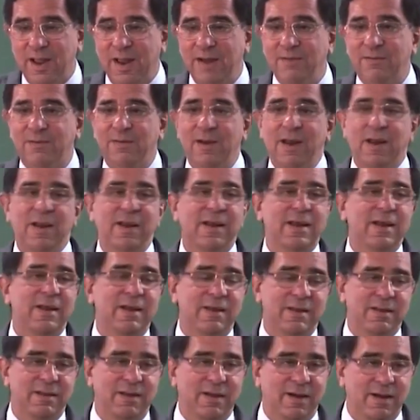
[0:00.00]
And
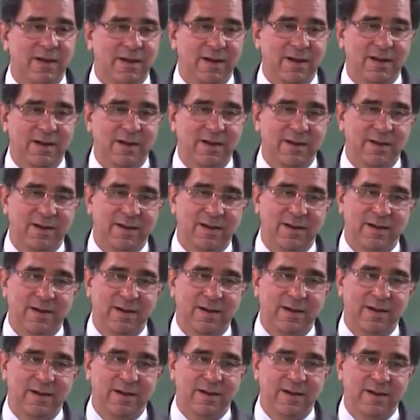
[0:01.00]
really,
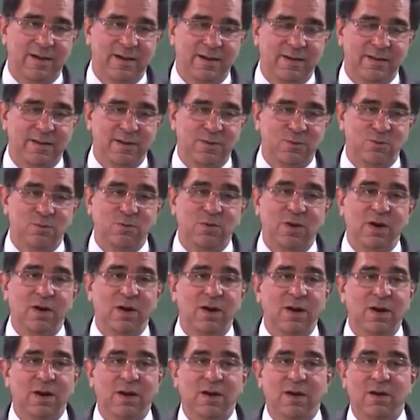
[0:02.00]
the
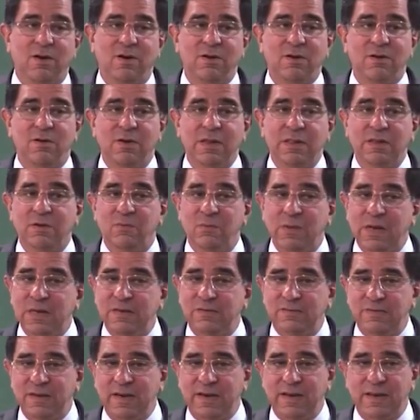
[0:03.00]
rural or in the
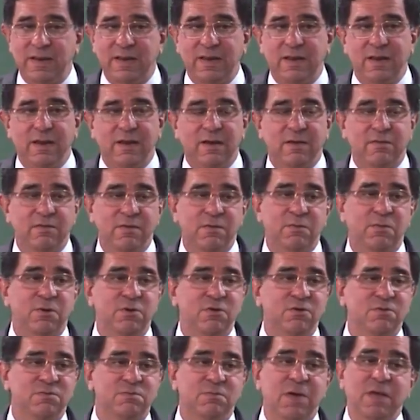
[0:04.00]
village setting, we
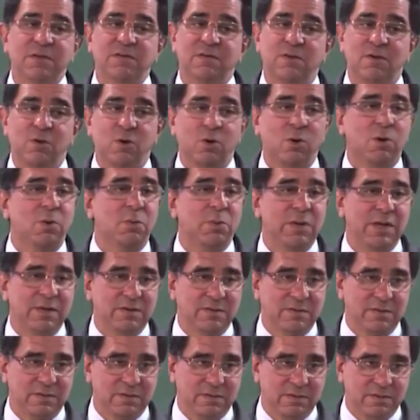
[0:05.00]
produce much lower
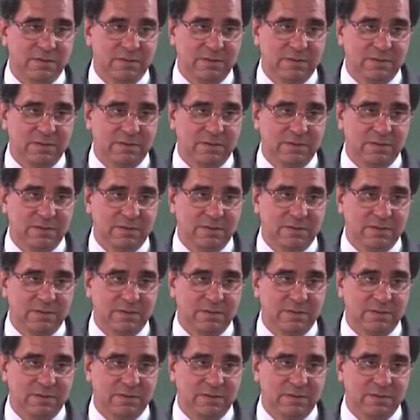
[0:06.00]
waste